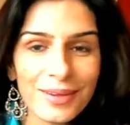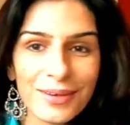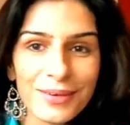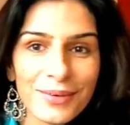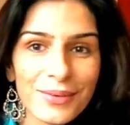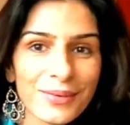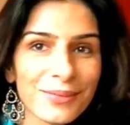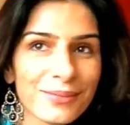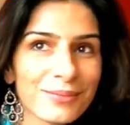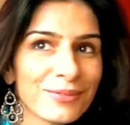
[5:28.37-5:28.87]
It
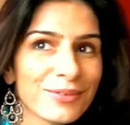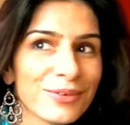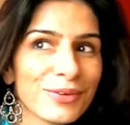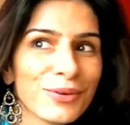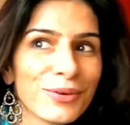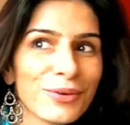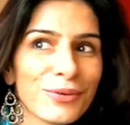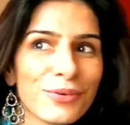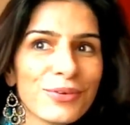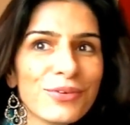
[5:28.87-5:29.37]

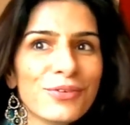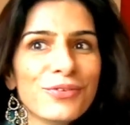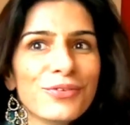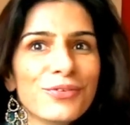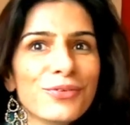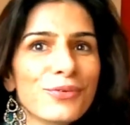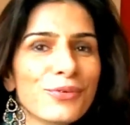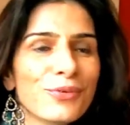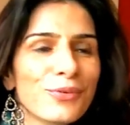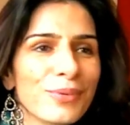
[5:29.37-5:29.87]
could
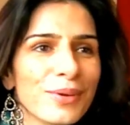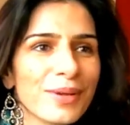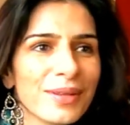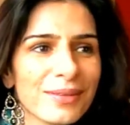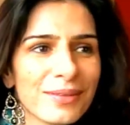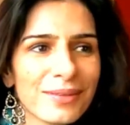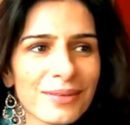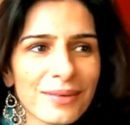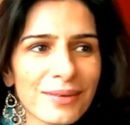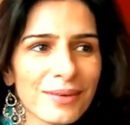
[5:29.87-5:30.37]
do
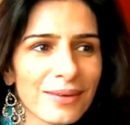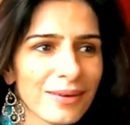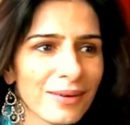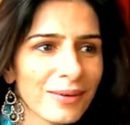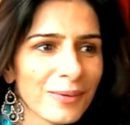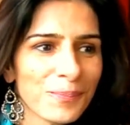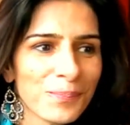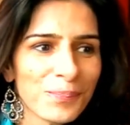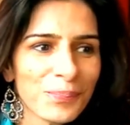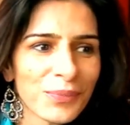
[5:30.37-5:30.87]
with uh,